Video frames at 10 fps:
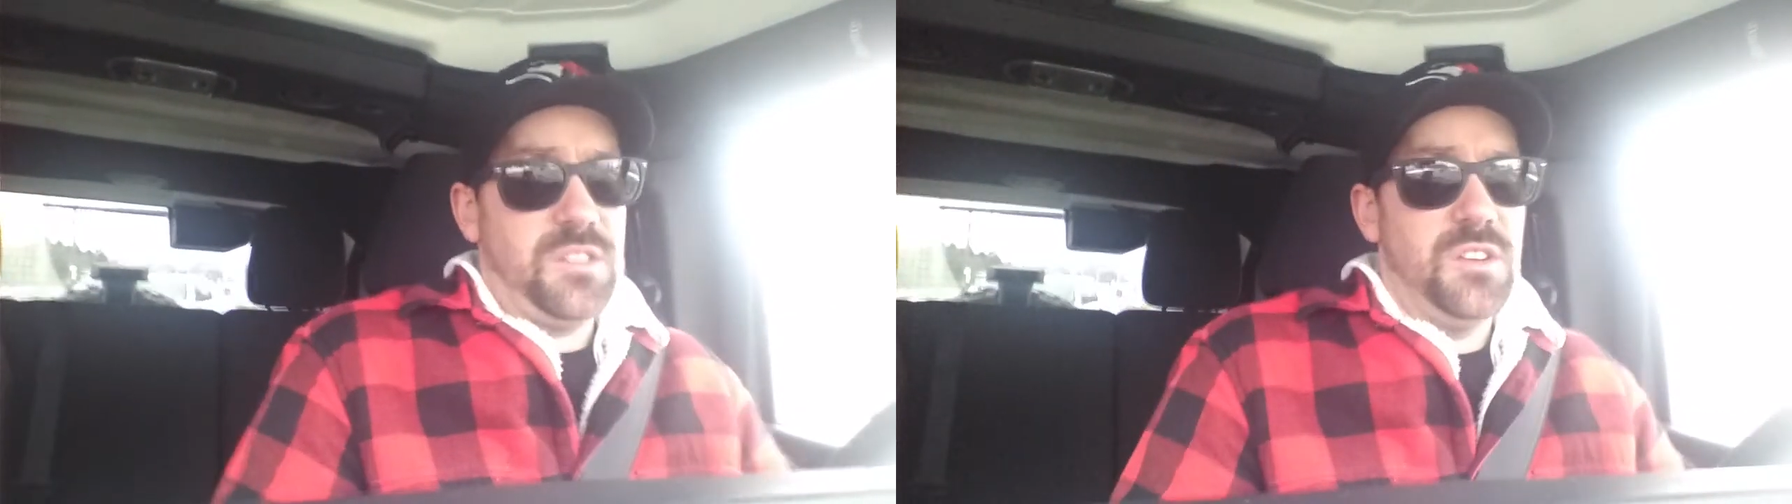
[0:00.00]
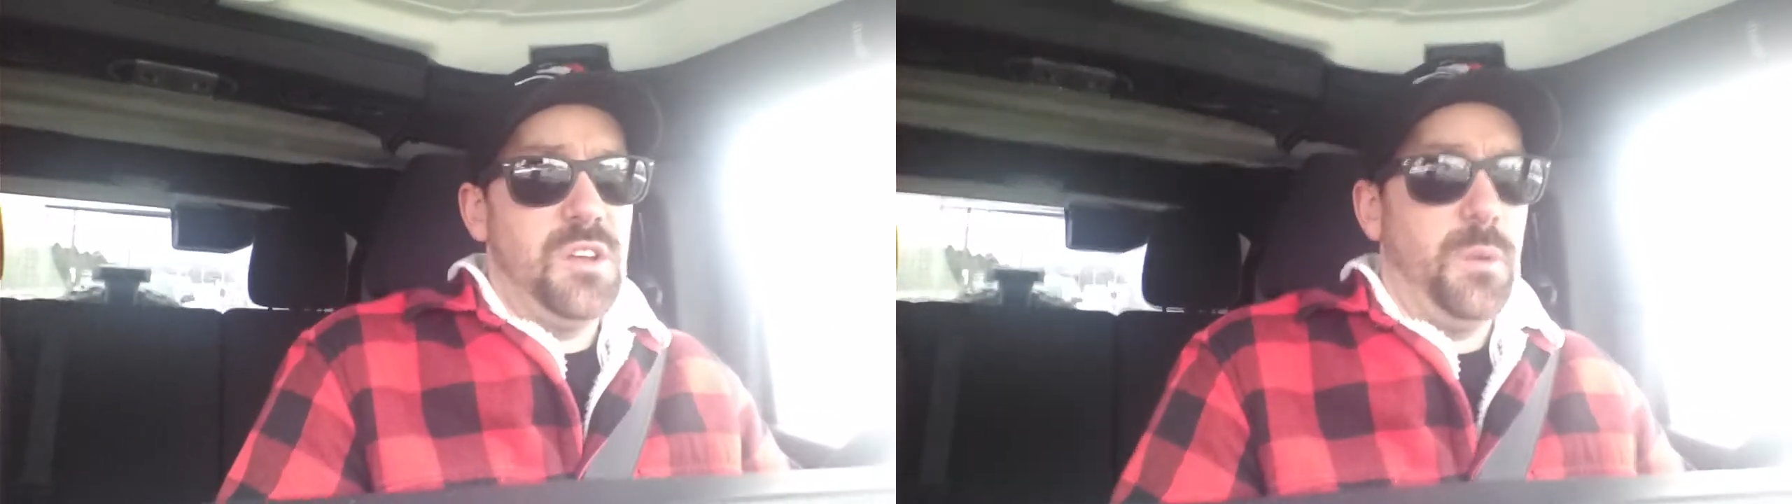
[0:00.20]

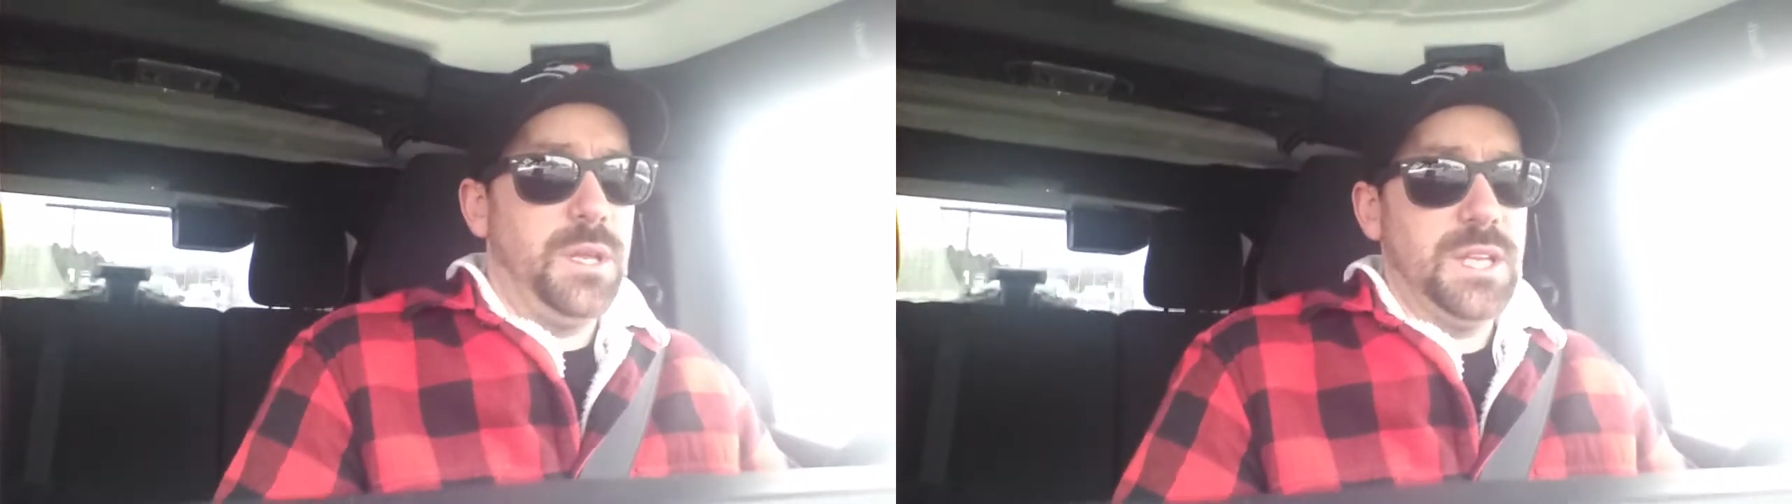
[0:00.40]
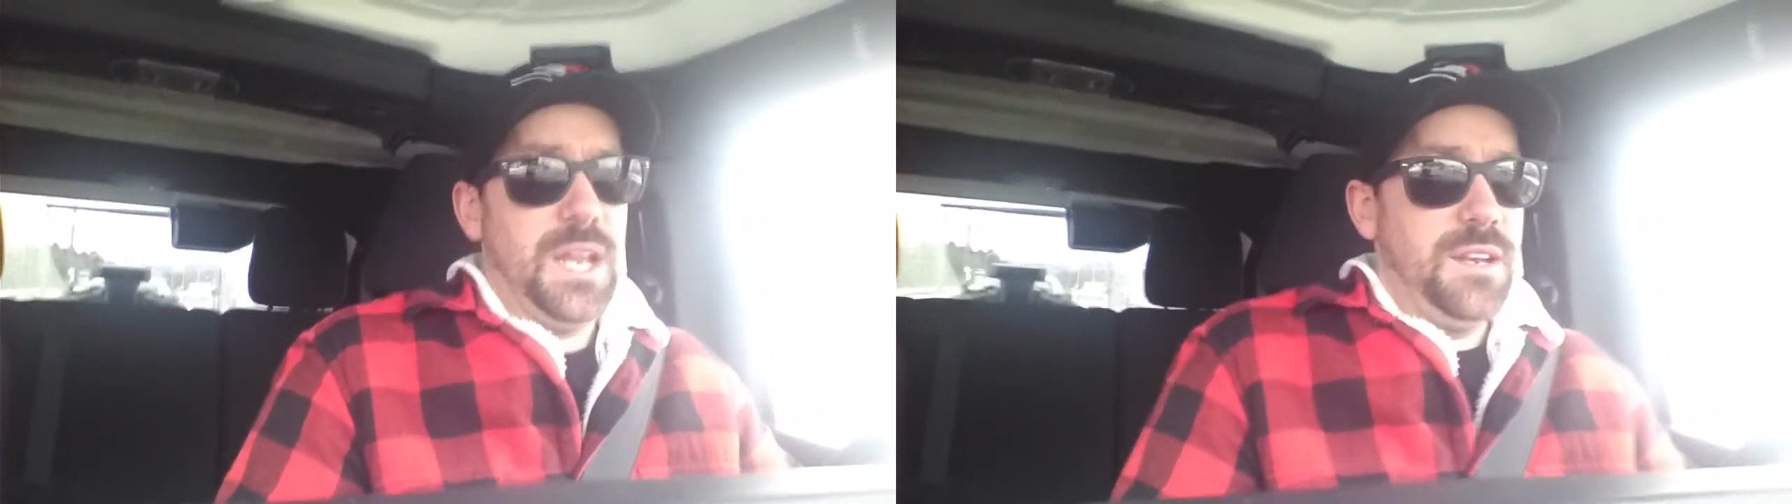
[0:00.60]
good
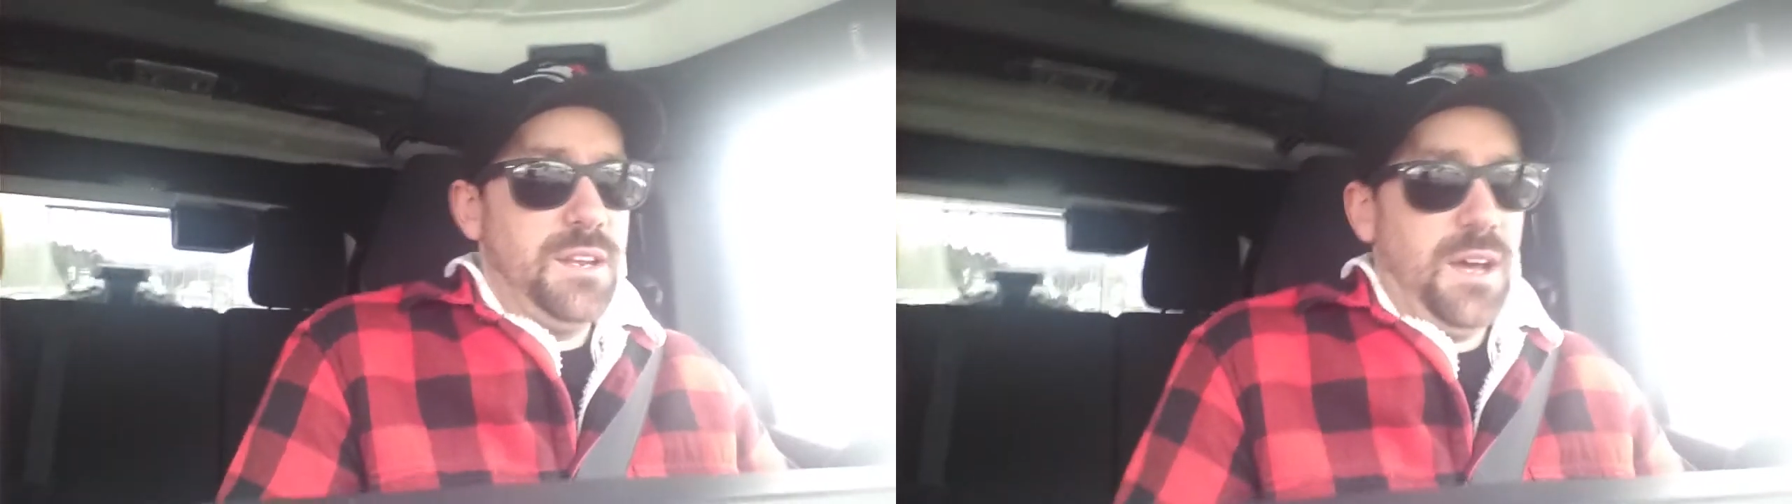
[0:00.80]
knowing that